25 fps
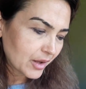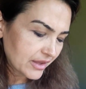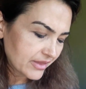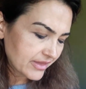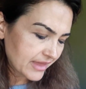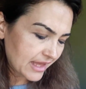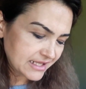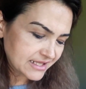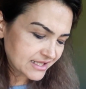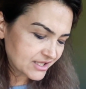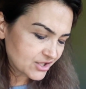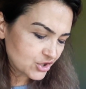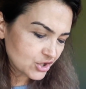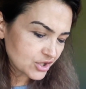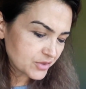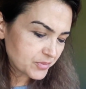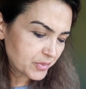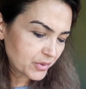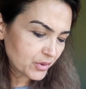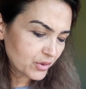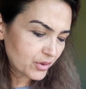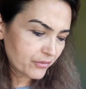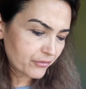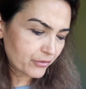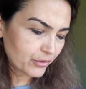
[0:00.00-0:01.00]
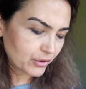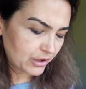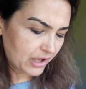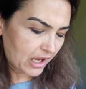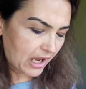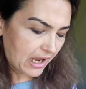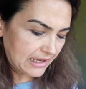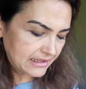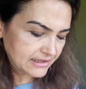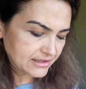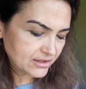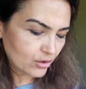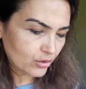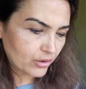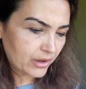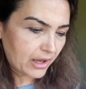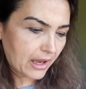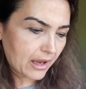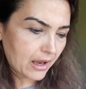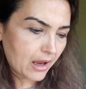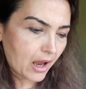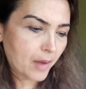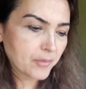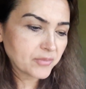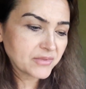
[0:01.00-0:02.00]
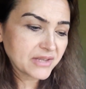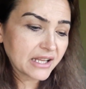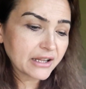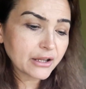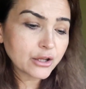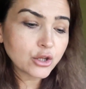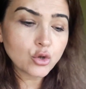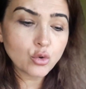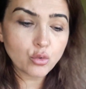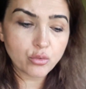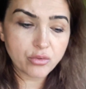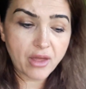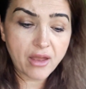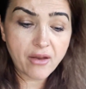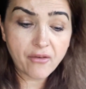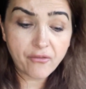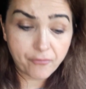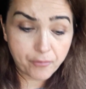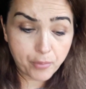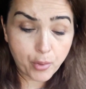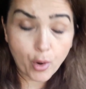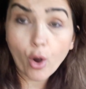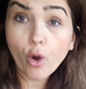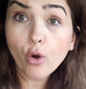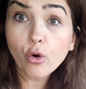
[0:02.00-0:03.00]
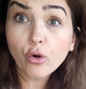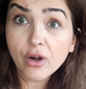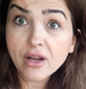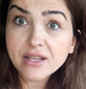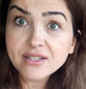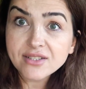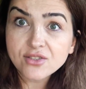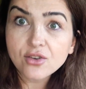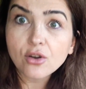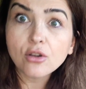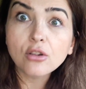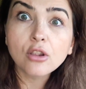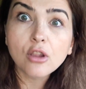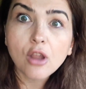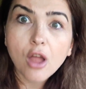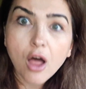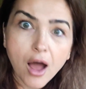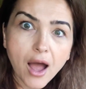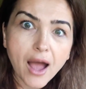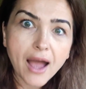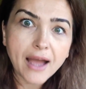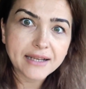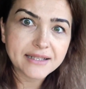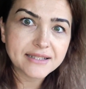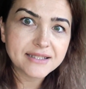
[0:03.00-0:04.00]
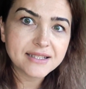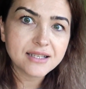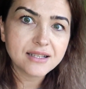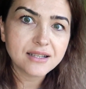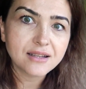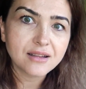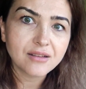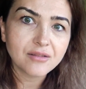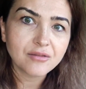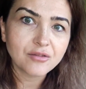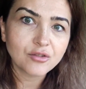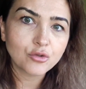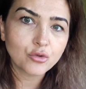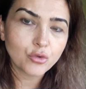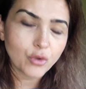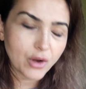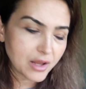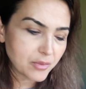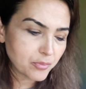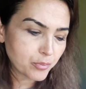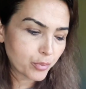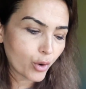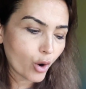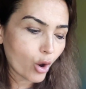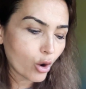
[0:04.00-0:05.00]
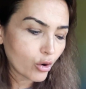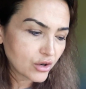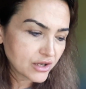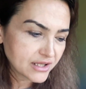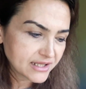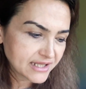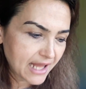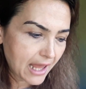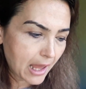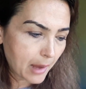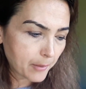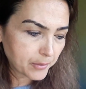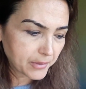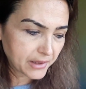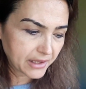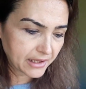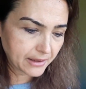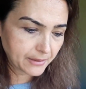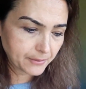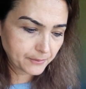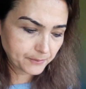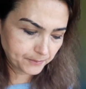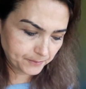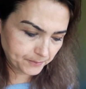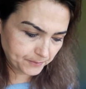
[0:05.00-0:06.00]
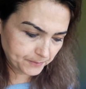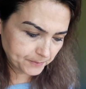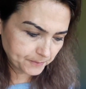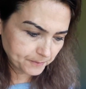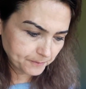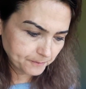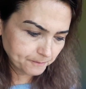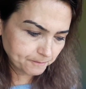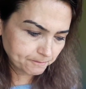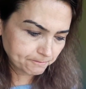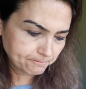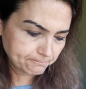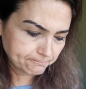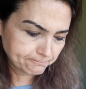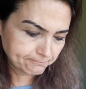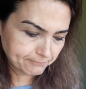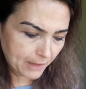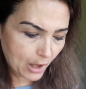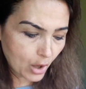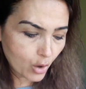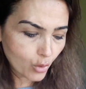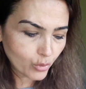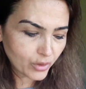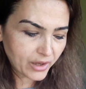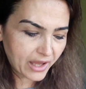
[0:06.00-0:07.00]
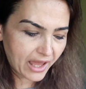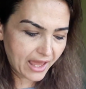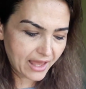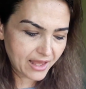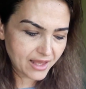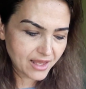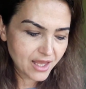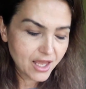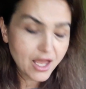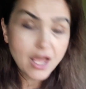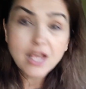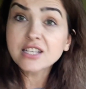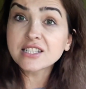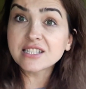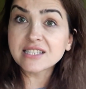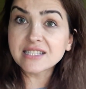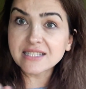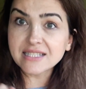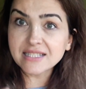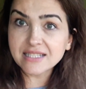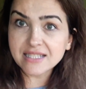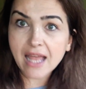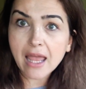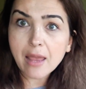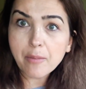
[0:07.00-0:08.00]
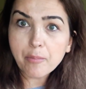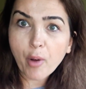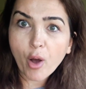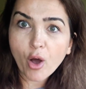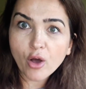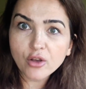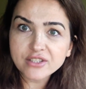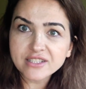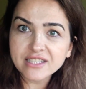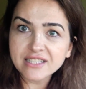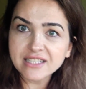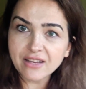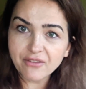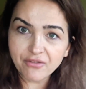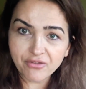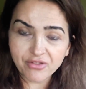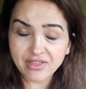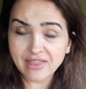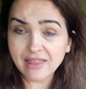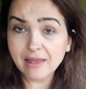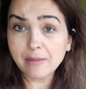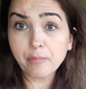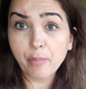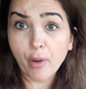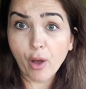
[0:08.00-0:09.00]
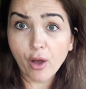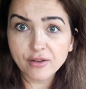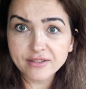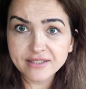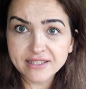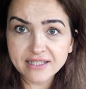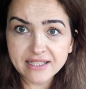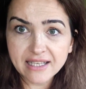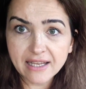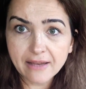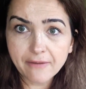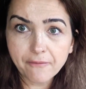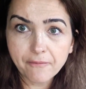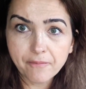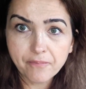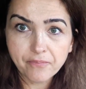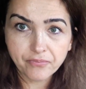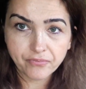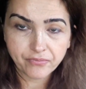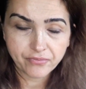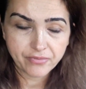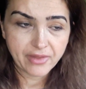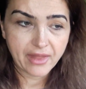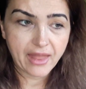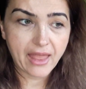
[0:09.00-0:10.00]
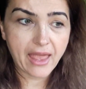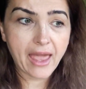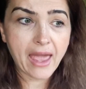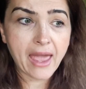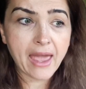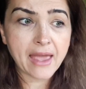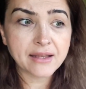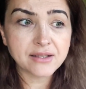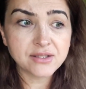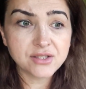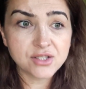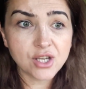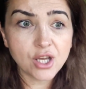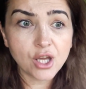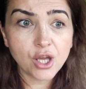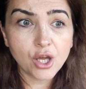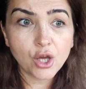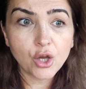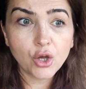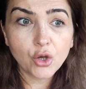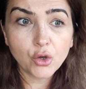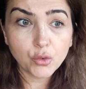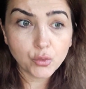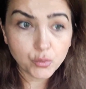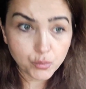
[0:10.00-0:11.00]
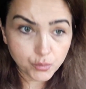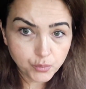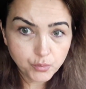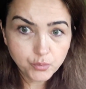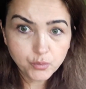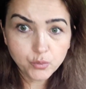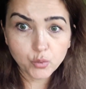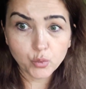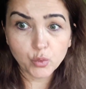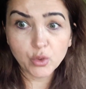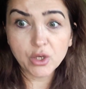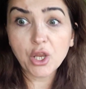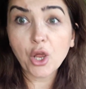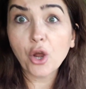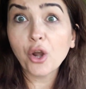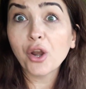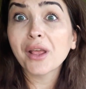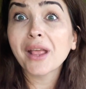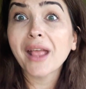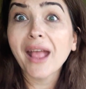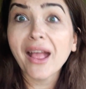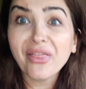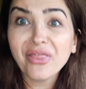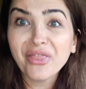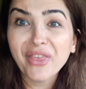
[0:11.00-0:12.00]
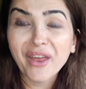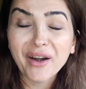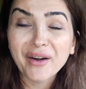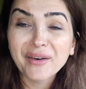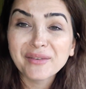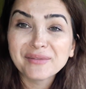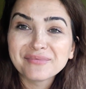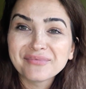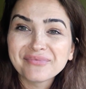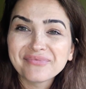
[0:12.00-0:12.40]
That's just beautiful, guys. Okay, I'm telling you, they've progressed a lot. Great progress happening. Okay, stay positive, think positive, and we're gonna get there.